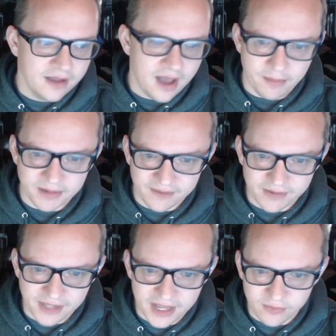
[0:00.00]
going to give it a
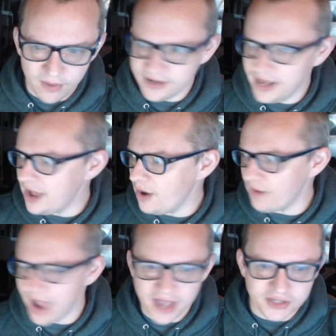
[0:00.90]
like right now
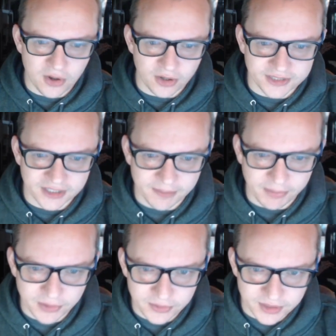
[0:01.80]
as
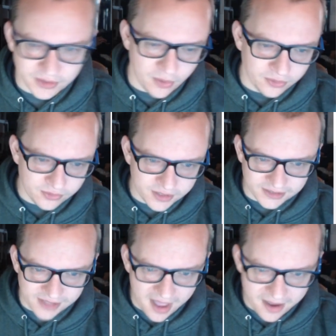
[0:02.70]
Yardsaleapalooza, going through this
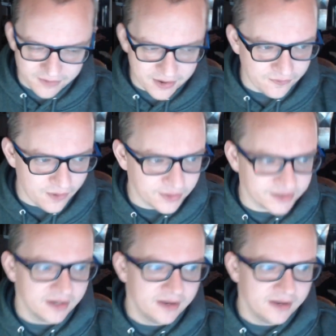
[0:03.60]
live here, folks.